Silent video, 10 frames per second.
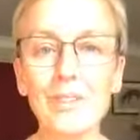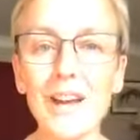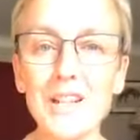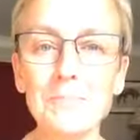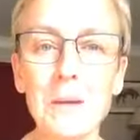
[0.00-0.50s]

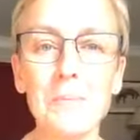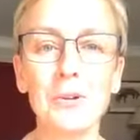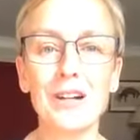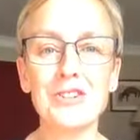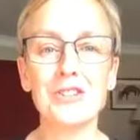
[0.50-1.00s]
as people
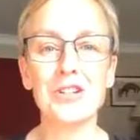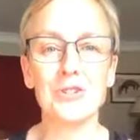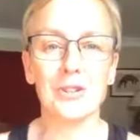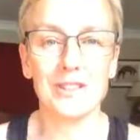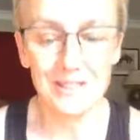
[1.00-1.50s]
gradually
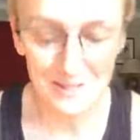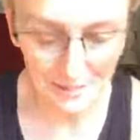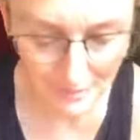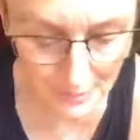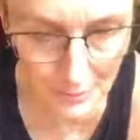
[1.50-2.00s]
join us.
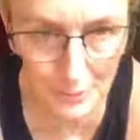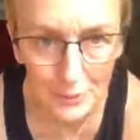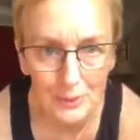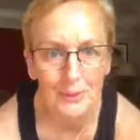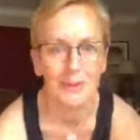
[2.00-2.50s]

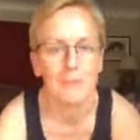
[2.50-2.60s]
Oh,